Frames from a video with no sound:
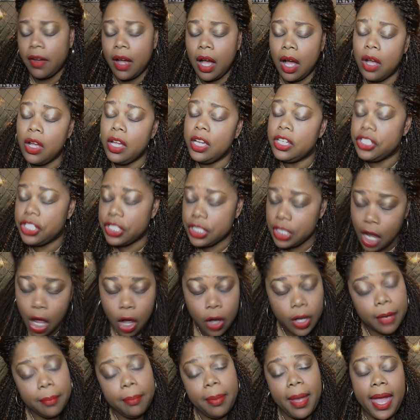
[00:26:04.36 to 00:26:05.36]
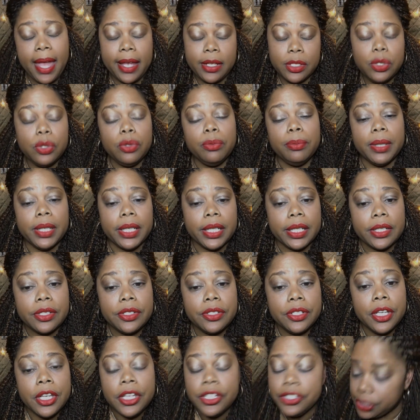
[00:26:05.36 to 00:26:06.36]
of all, she talking back too
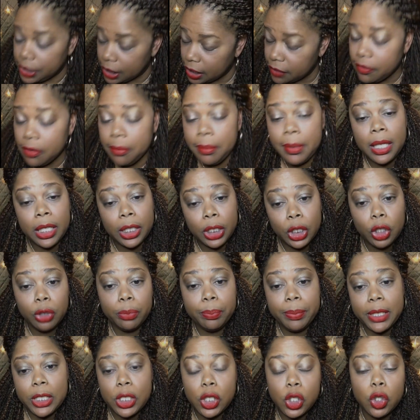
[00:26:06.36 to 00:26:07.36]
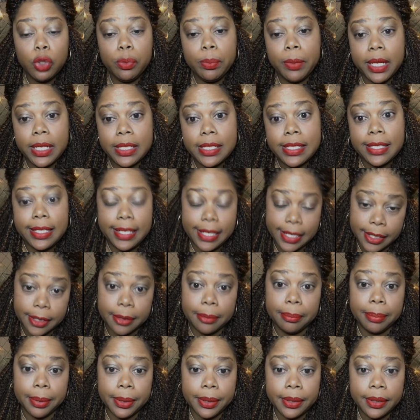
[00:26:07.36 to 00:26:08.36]
much. She giving me a little bit too much
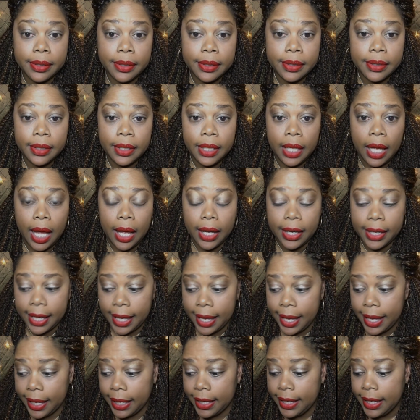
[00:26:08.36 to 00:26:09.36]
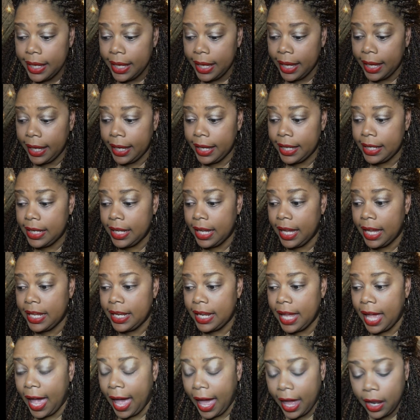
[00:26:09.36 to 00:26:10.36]
lip. Okay, and
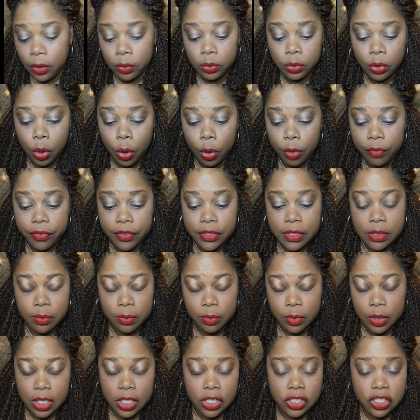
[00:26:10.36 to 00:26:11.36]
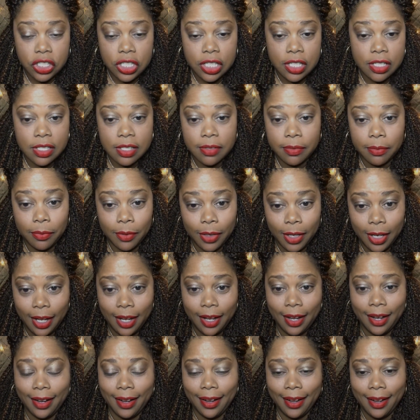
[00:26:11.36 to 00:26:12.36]
and I don't know if it's that she's
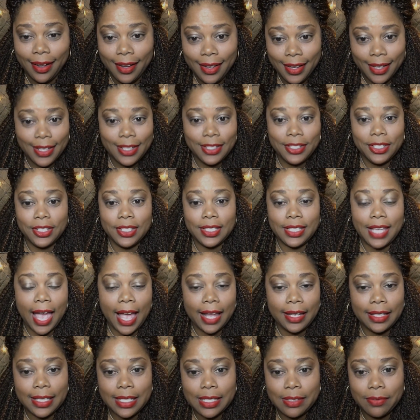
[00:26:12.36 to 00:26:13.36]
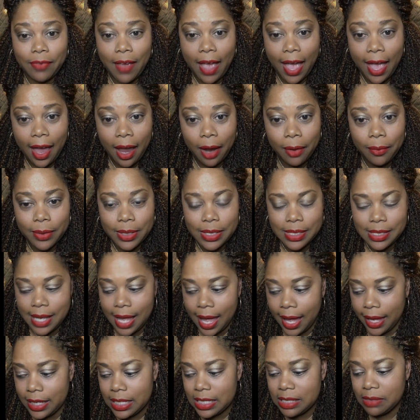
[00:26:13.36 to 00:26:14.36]
she's got this virus
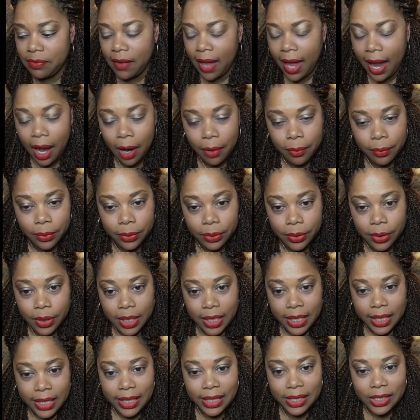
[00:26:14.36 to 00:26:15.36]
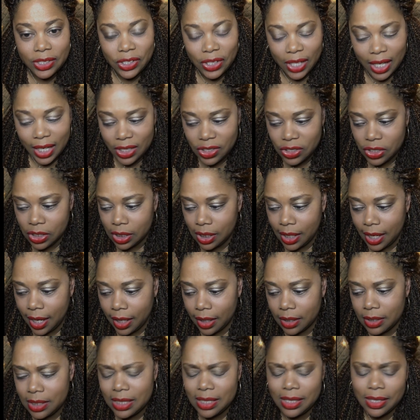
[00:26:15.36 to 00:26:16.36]
now, this viral injection now.
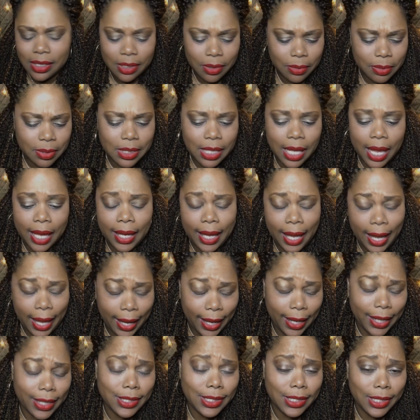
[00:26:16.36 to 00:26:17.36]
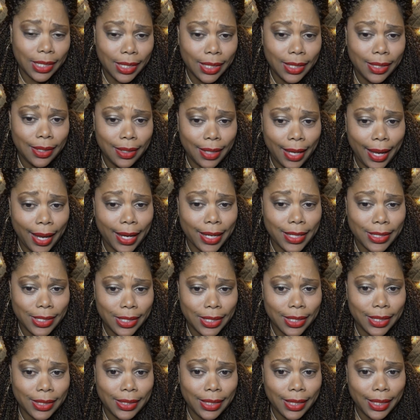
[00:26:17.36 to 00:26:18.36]
It was like, and she and
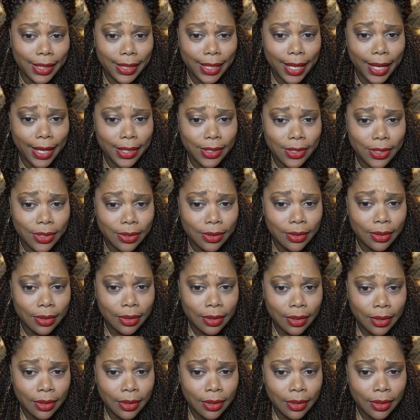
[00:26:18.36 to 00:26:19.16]
she a teenager,